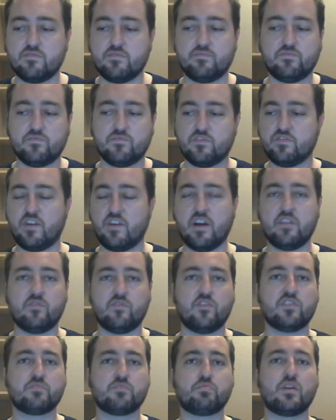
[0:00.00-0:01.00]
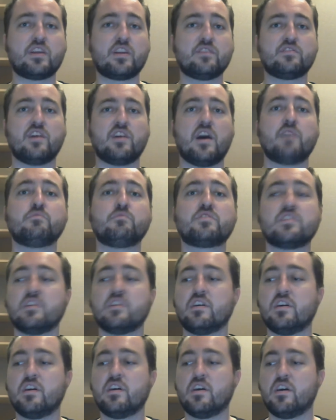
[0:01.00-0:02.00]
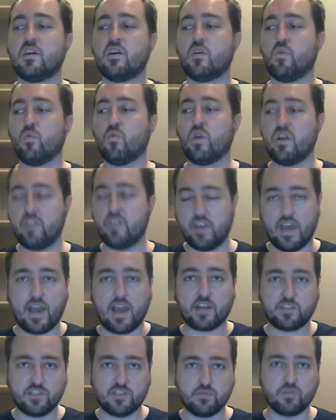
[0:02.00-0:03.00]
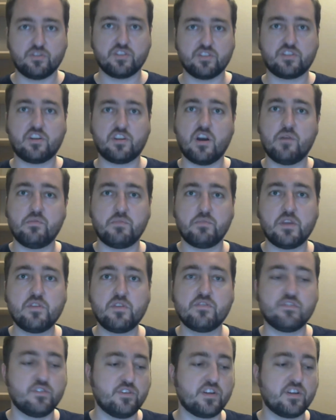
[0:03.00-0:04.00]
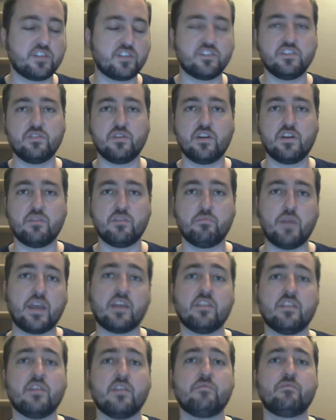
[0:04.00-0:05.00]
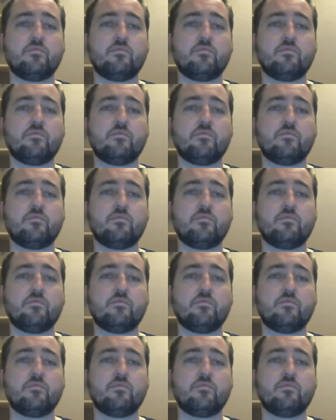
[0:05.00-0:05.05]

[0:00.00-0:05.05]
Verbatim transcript: It's fine. There's plenty of times where they actually will just come and meet you for drinks and you end up banging them,